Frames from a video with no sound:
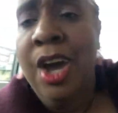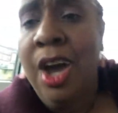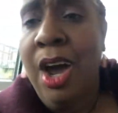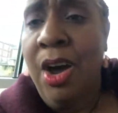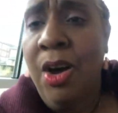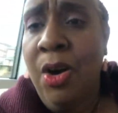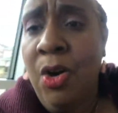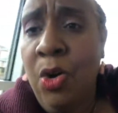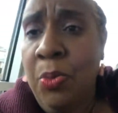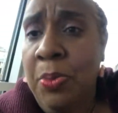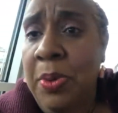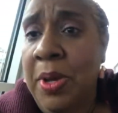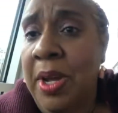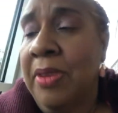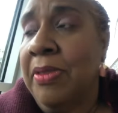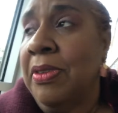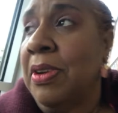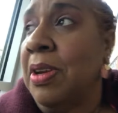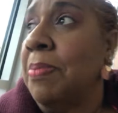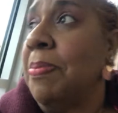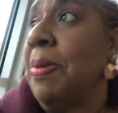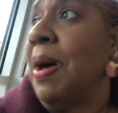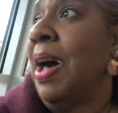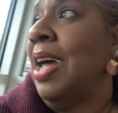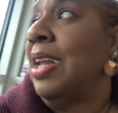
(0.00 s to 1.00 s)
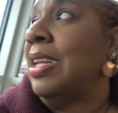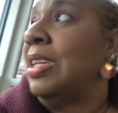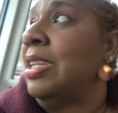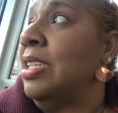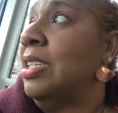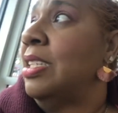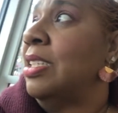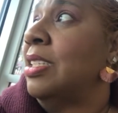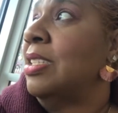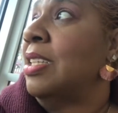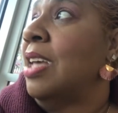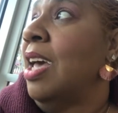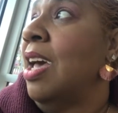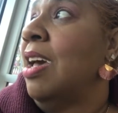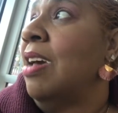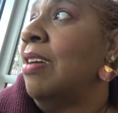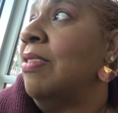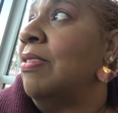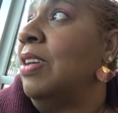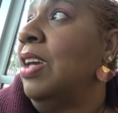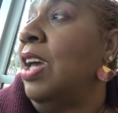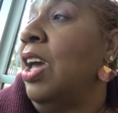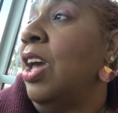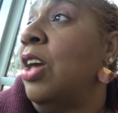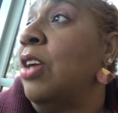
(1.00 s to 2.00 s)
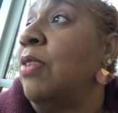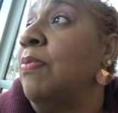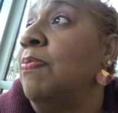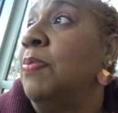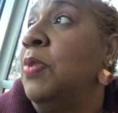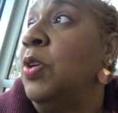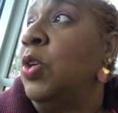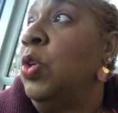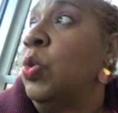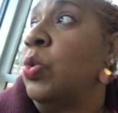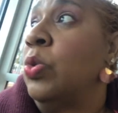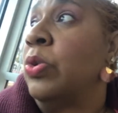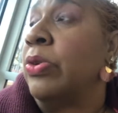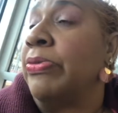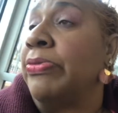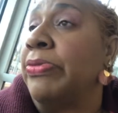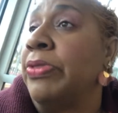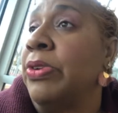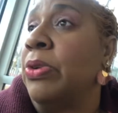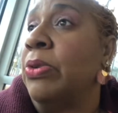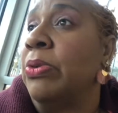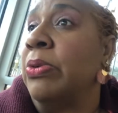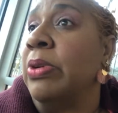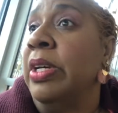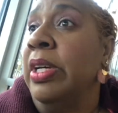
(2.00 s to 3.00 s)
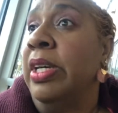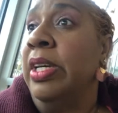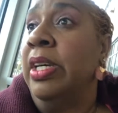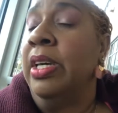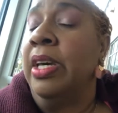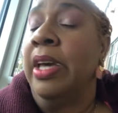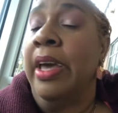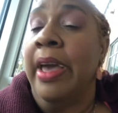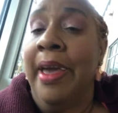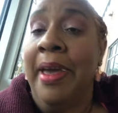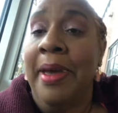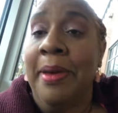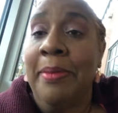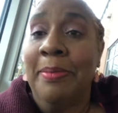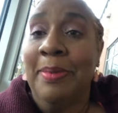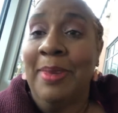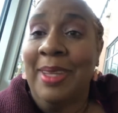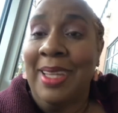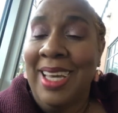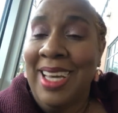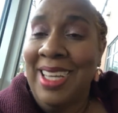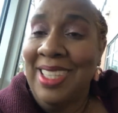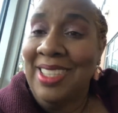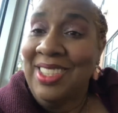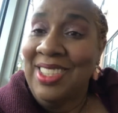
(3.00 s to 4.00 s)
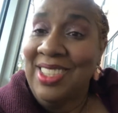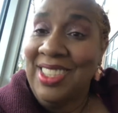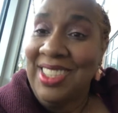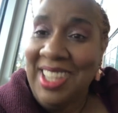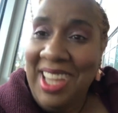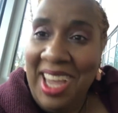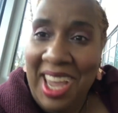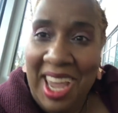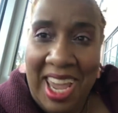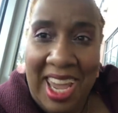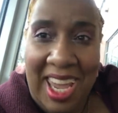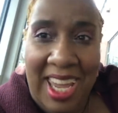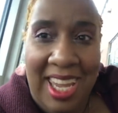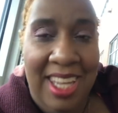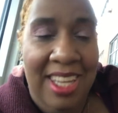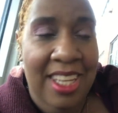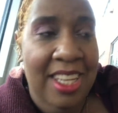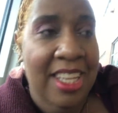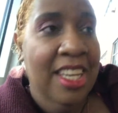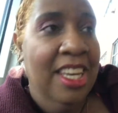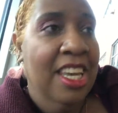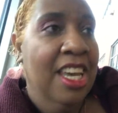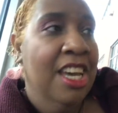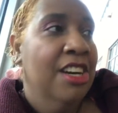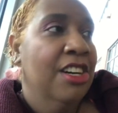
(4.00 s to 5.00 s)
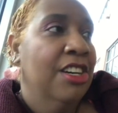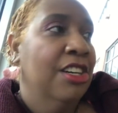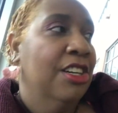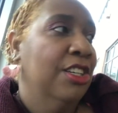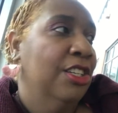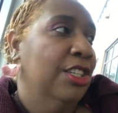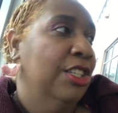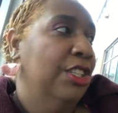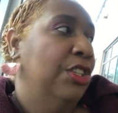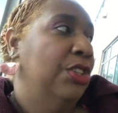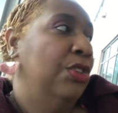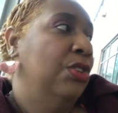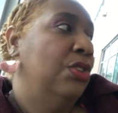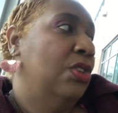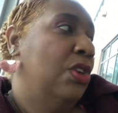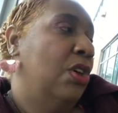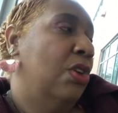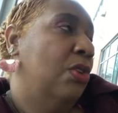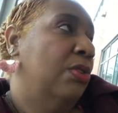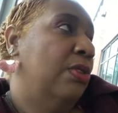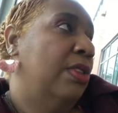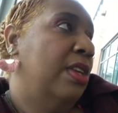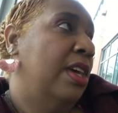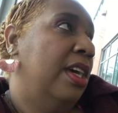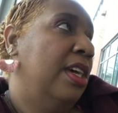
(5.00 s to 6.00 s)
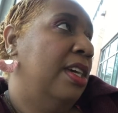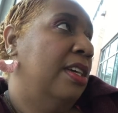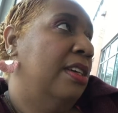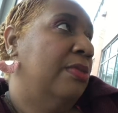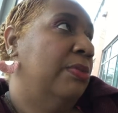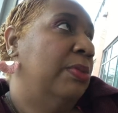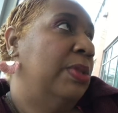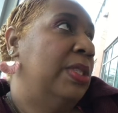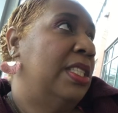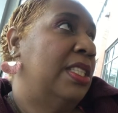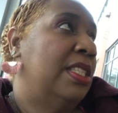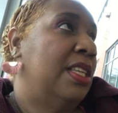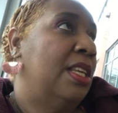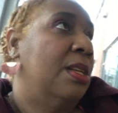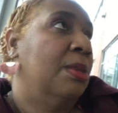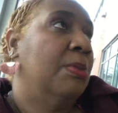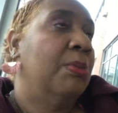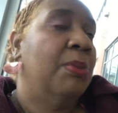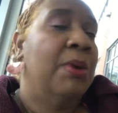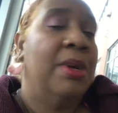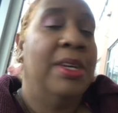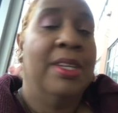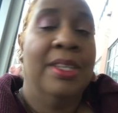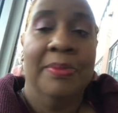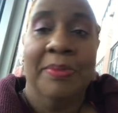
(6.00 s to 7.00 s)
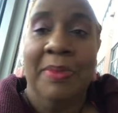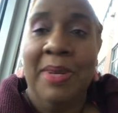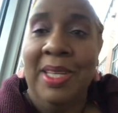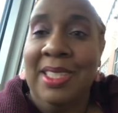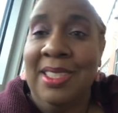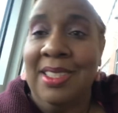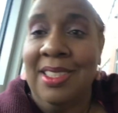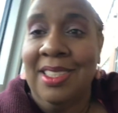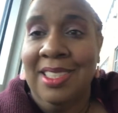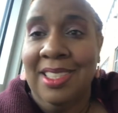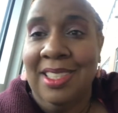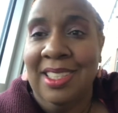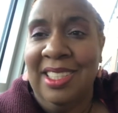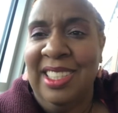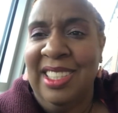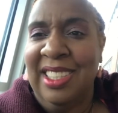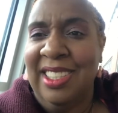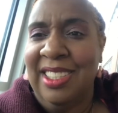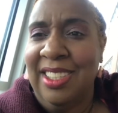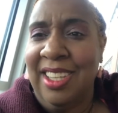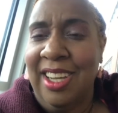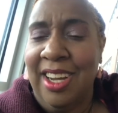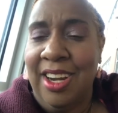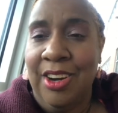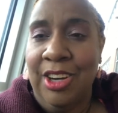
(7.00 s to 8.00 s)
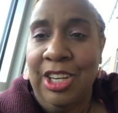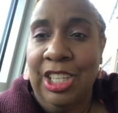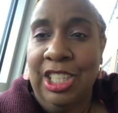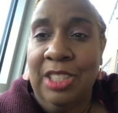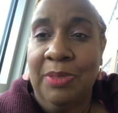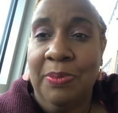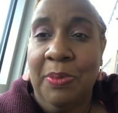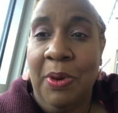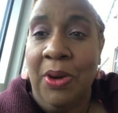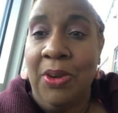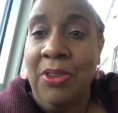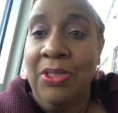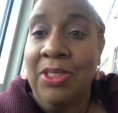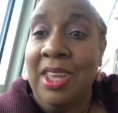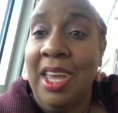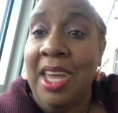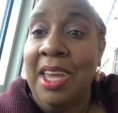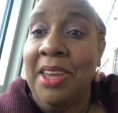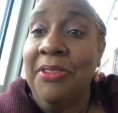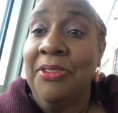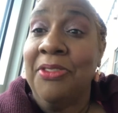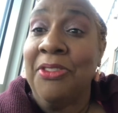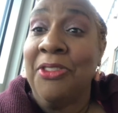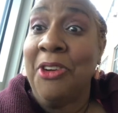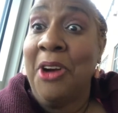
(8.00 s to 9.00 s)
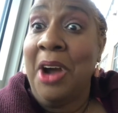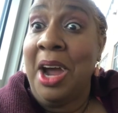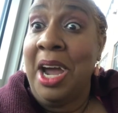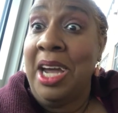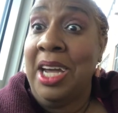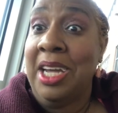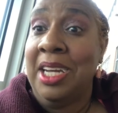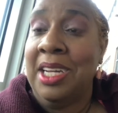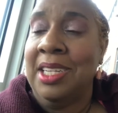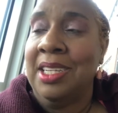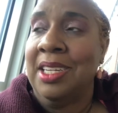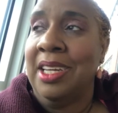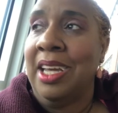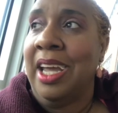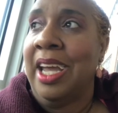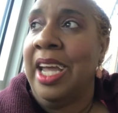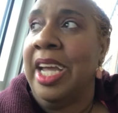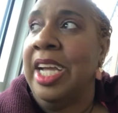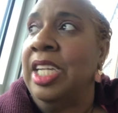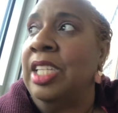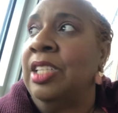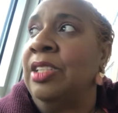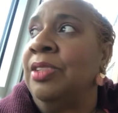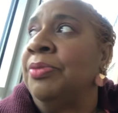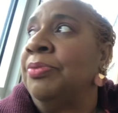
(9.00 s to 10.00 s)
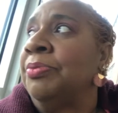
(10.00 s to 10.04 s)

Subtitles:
I hope everybody is having a beautiful and blessed day. You know that we celebrated my son Liz Eric's birthday Friday.